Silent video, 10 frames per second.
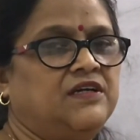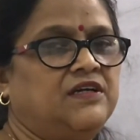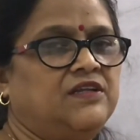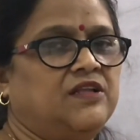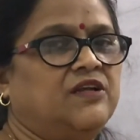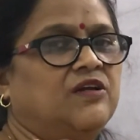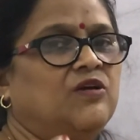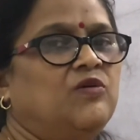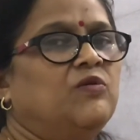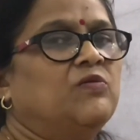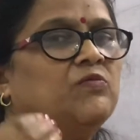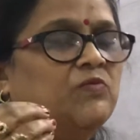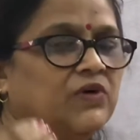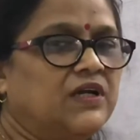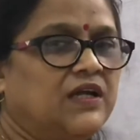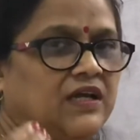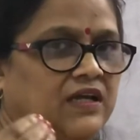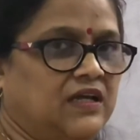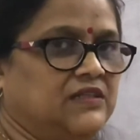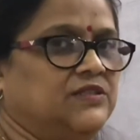Then what
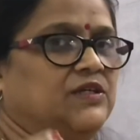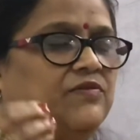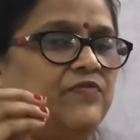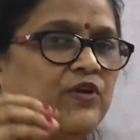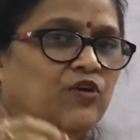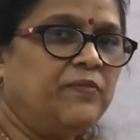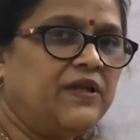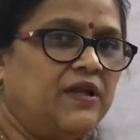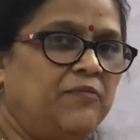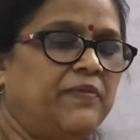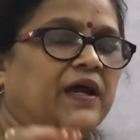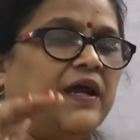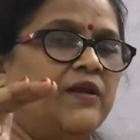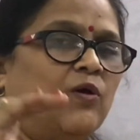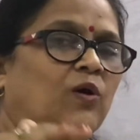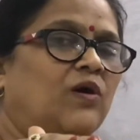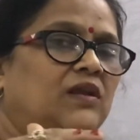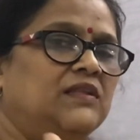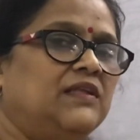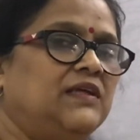is the phenomenon behind all
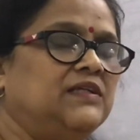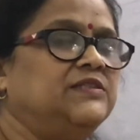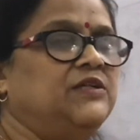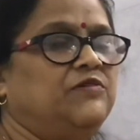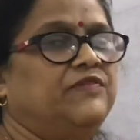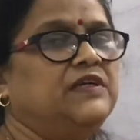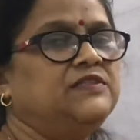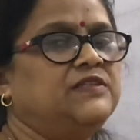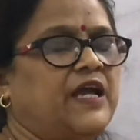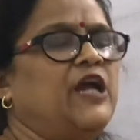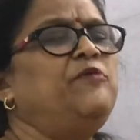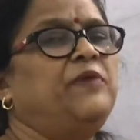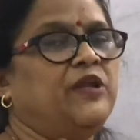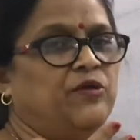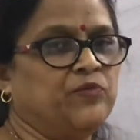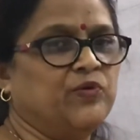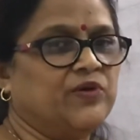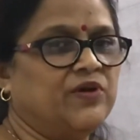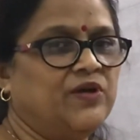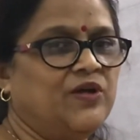these events and many more?
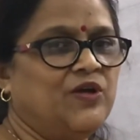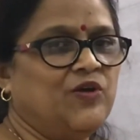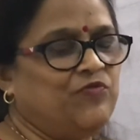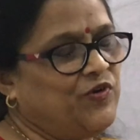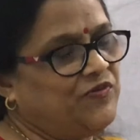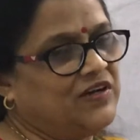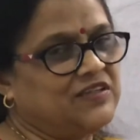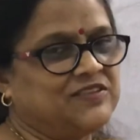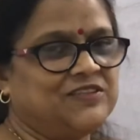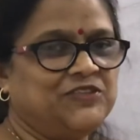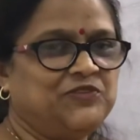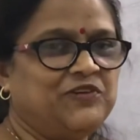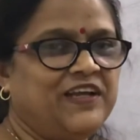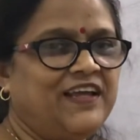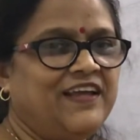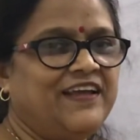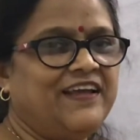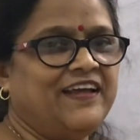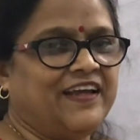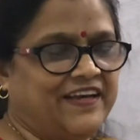We will discuss today
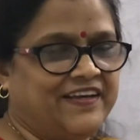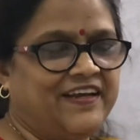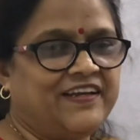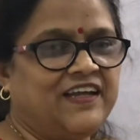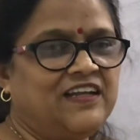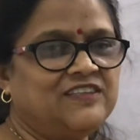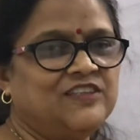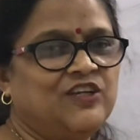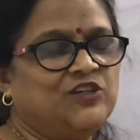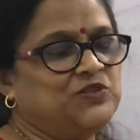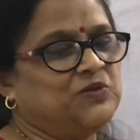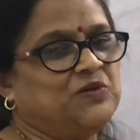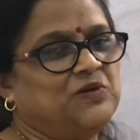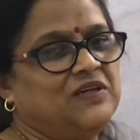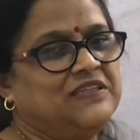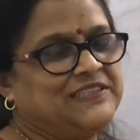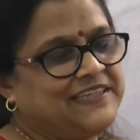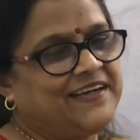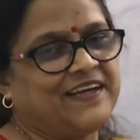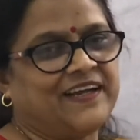in details, so stay
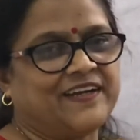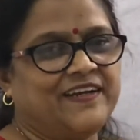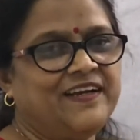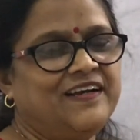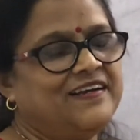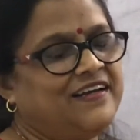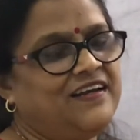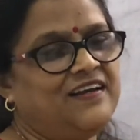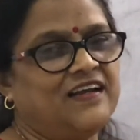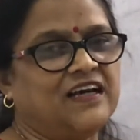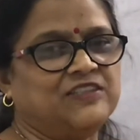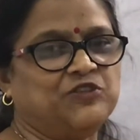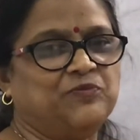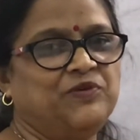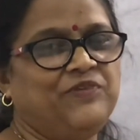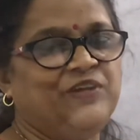connected till last of the video.